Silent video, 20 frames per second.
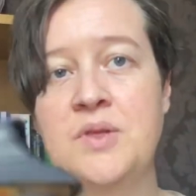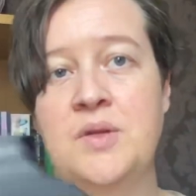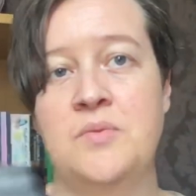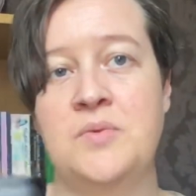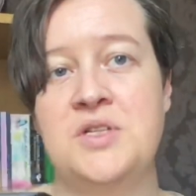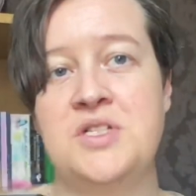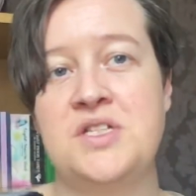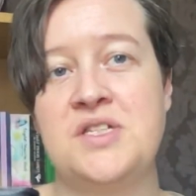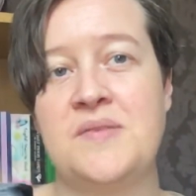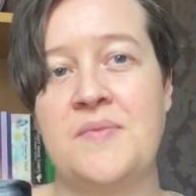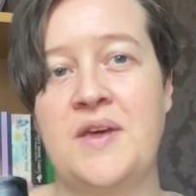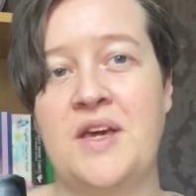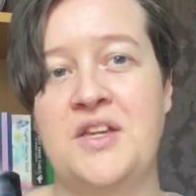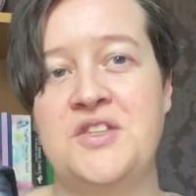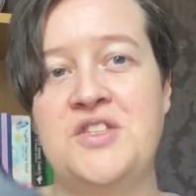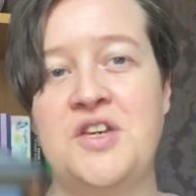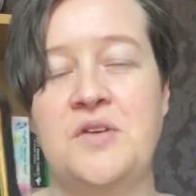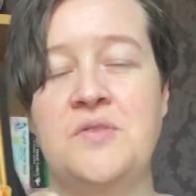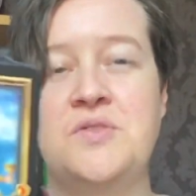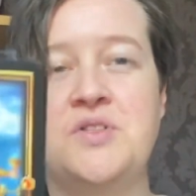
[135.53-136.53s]
which is something I
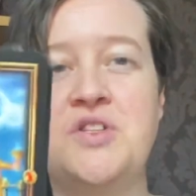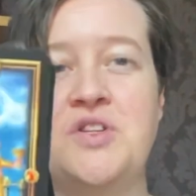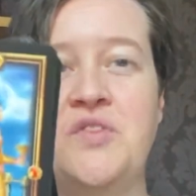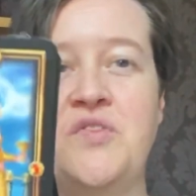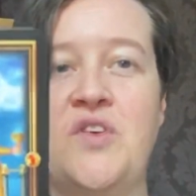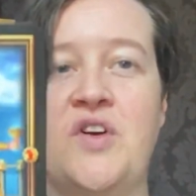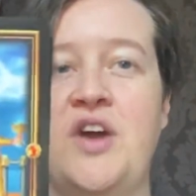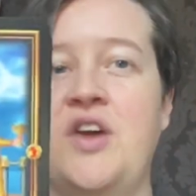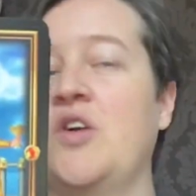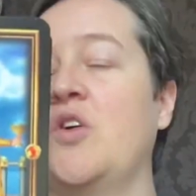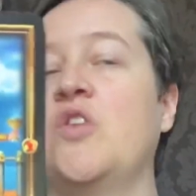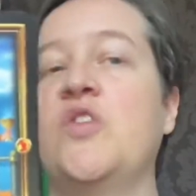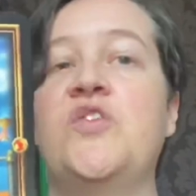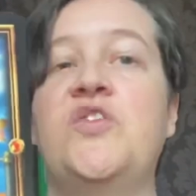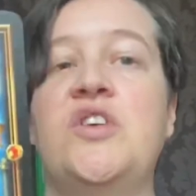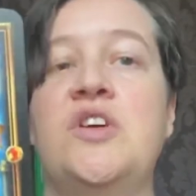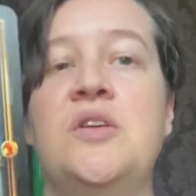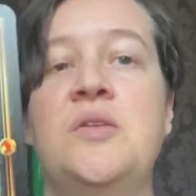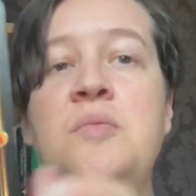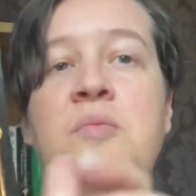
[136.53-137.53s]
don't do very
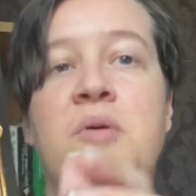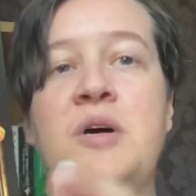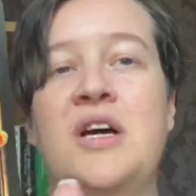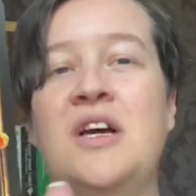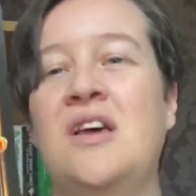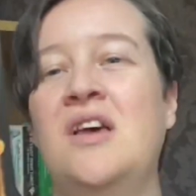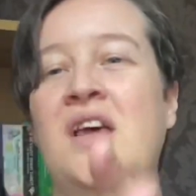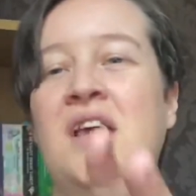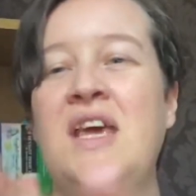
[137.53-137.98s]
often, but